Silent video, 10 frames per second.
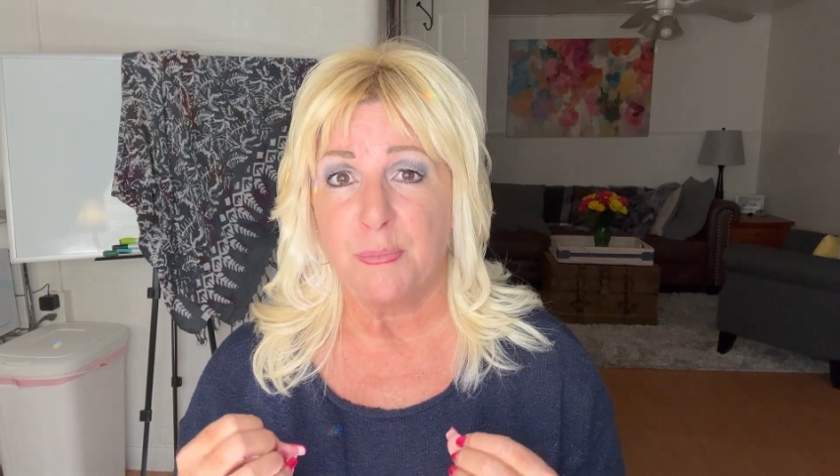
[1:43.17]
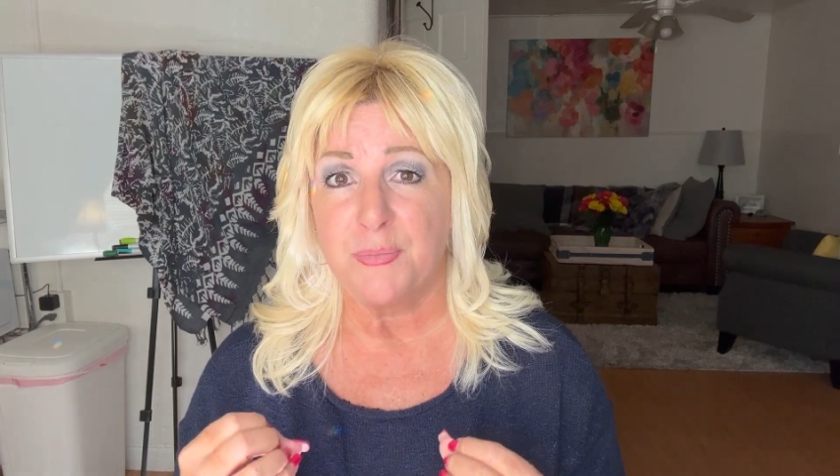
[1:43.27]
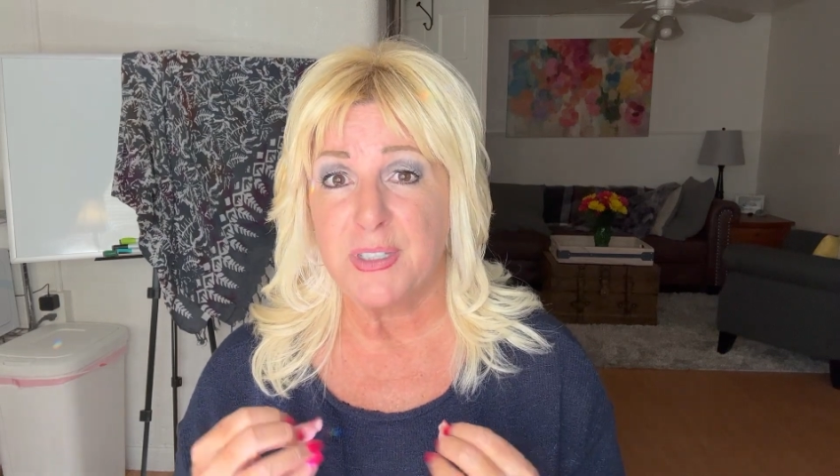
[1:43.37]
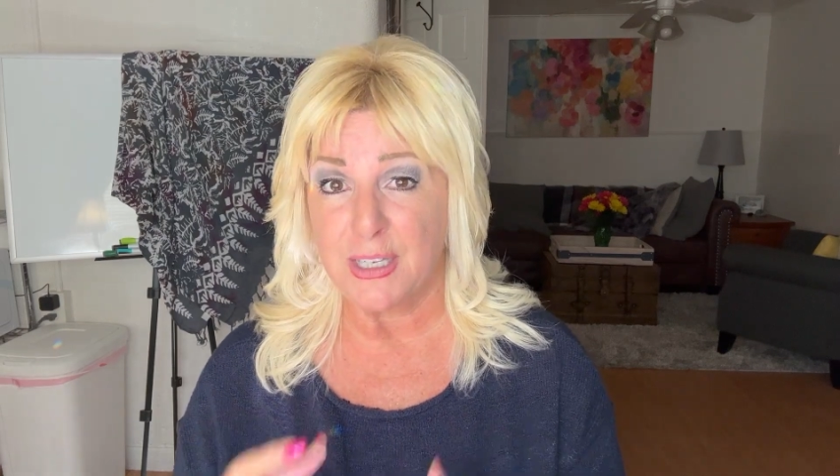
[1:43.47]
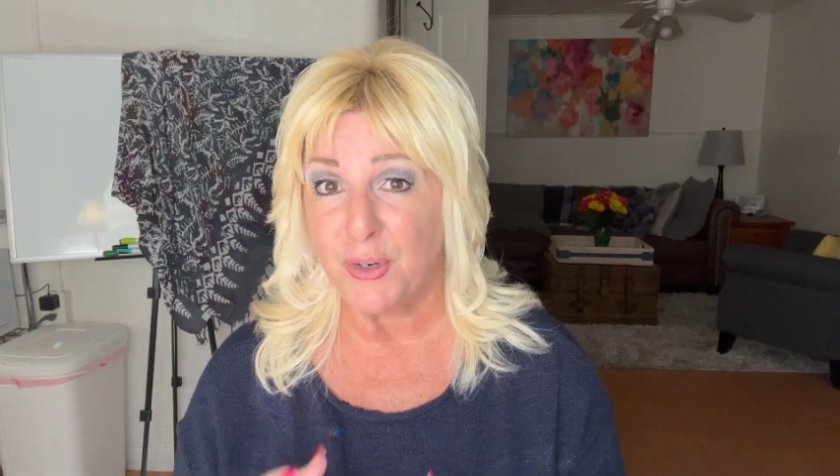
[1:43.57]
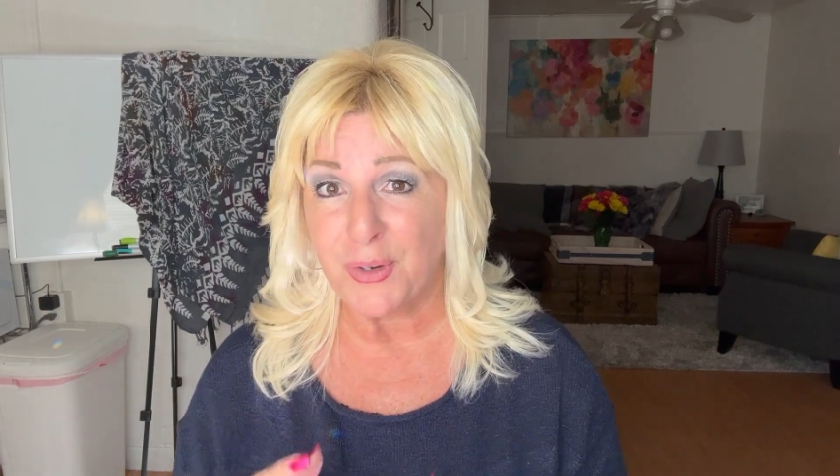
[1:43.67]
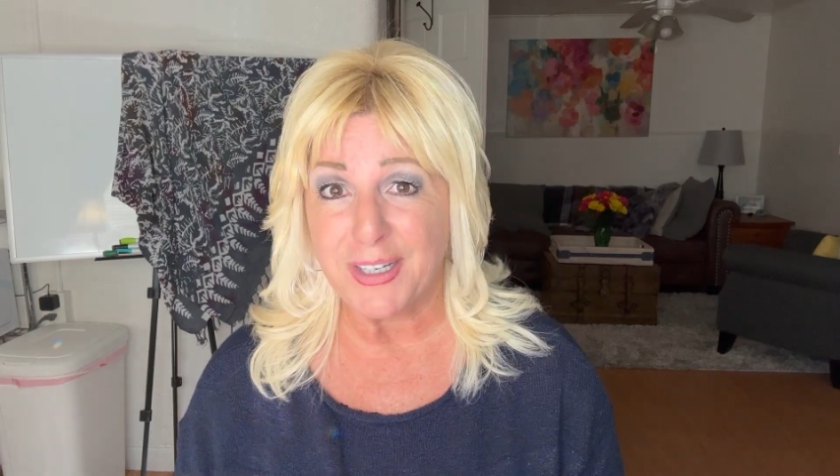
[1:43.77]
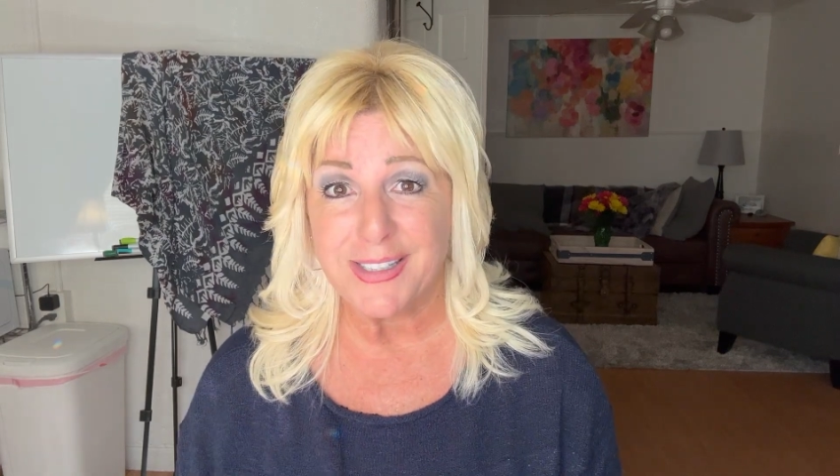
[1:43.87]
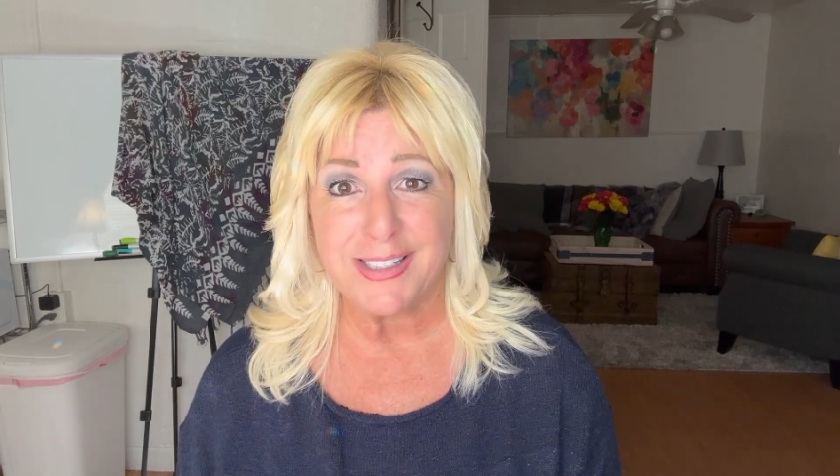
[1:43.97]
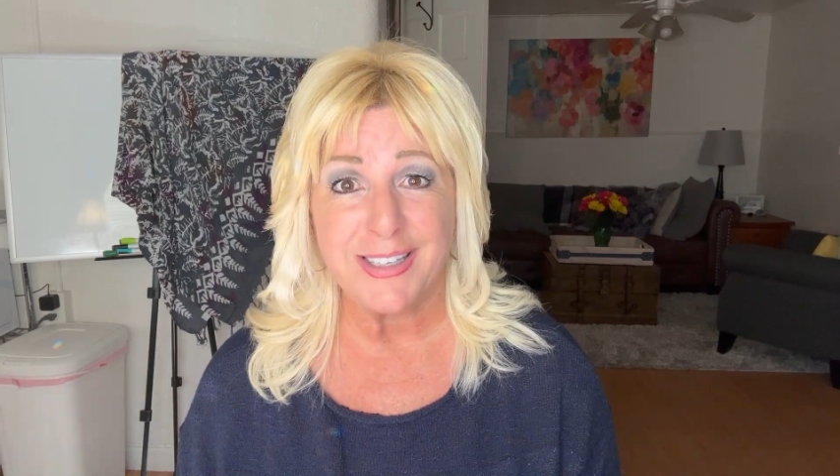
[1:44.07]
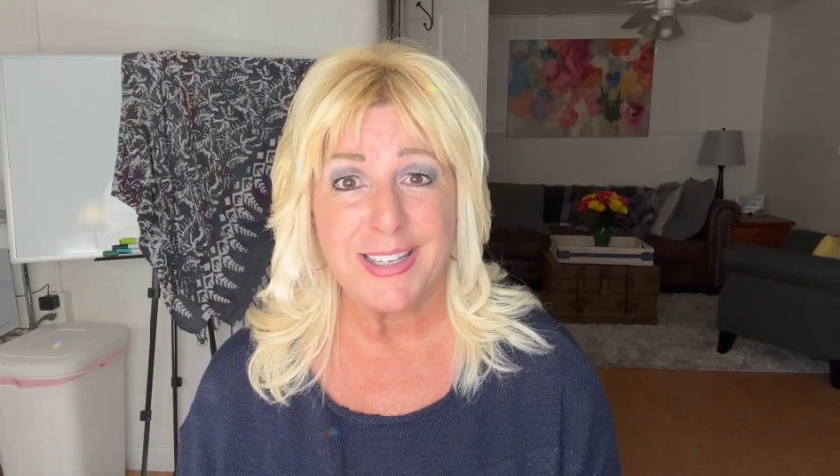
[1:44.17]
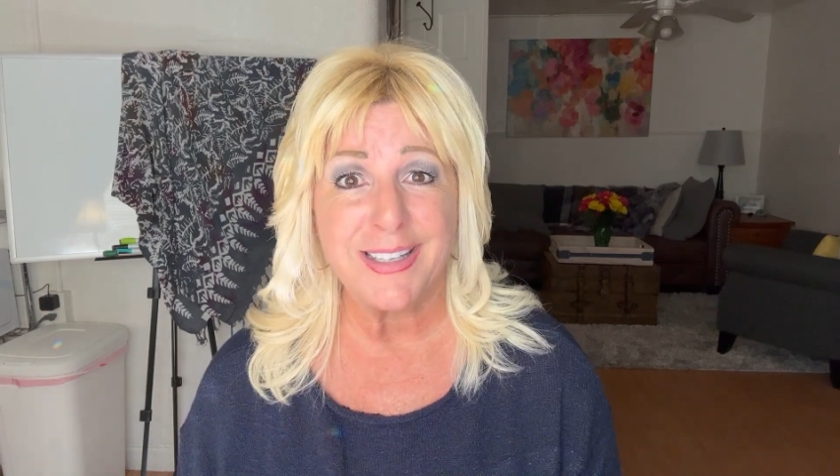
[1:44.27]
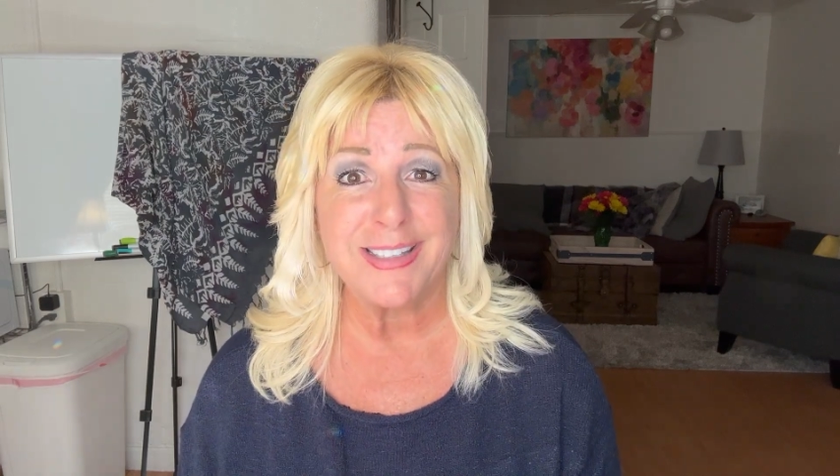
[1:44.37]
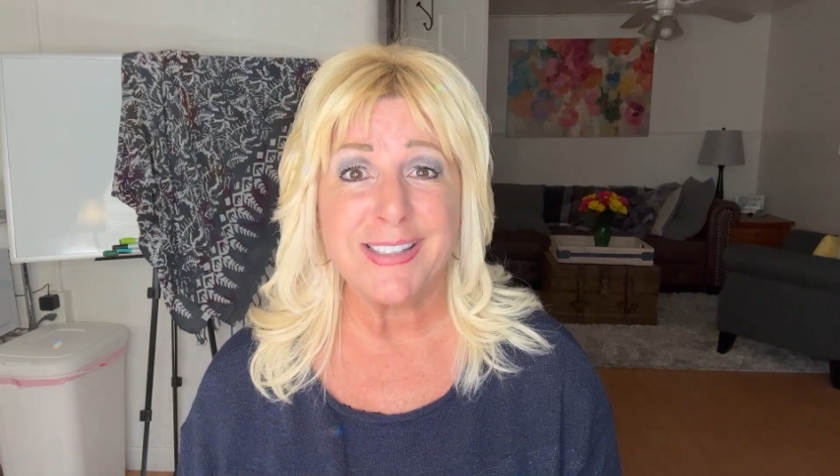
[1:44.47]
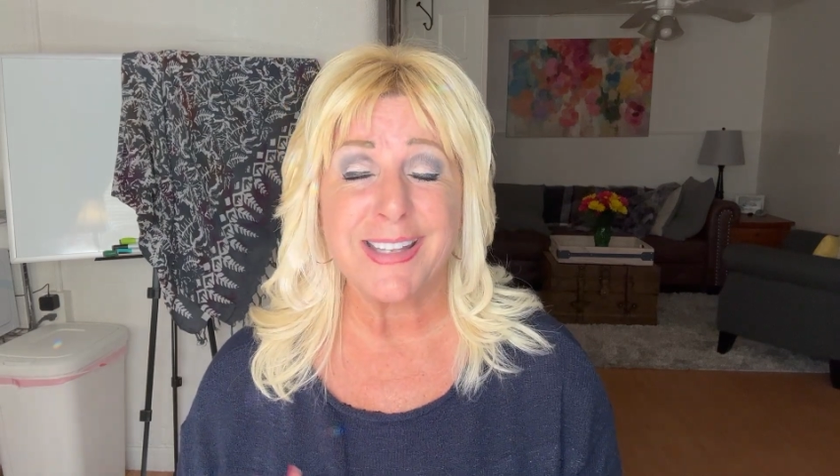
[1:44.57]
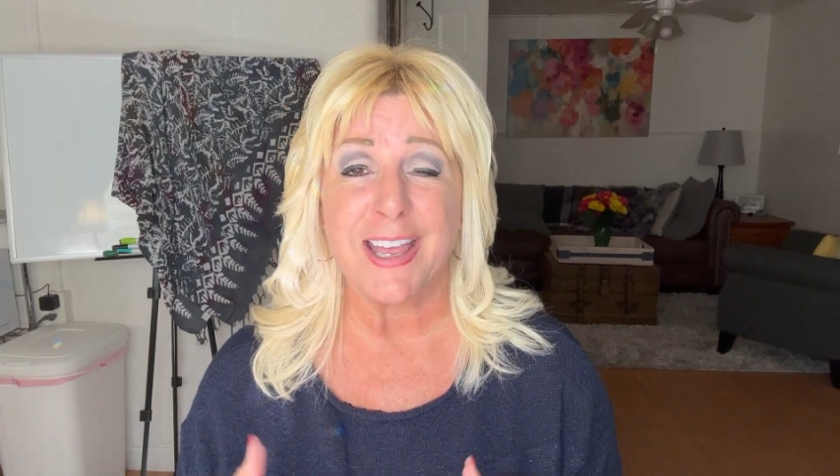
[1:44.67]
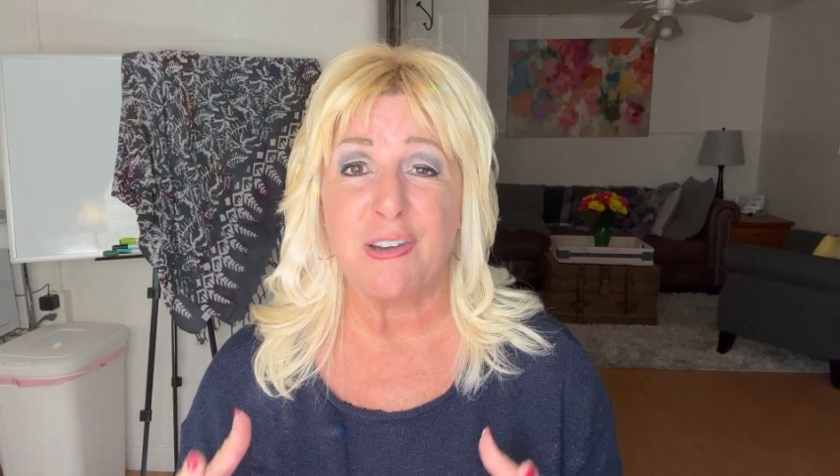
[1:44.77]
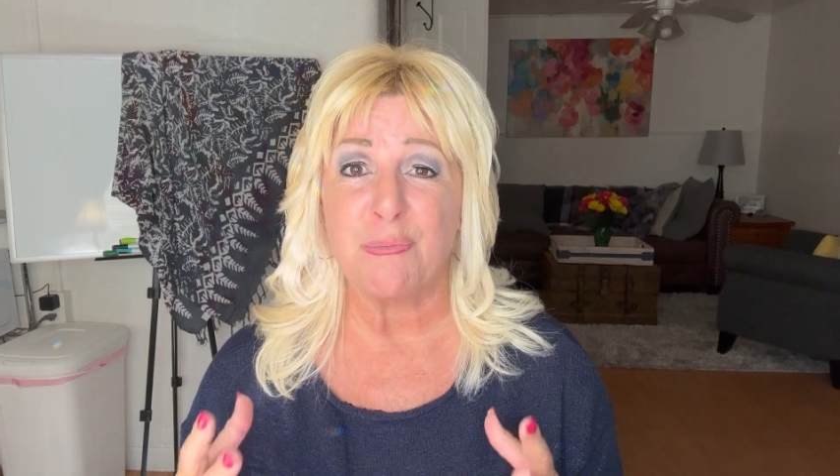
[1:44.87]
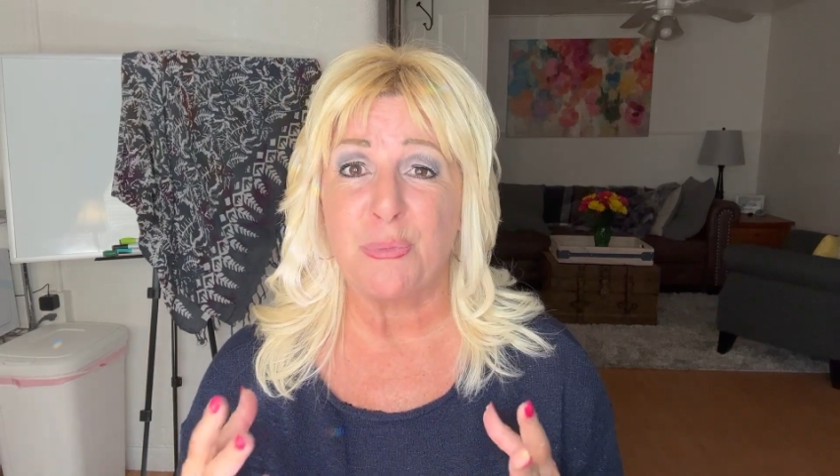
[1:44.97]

synchronicities and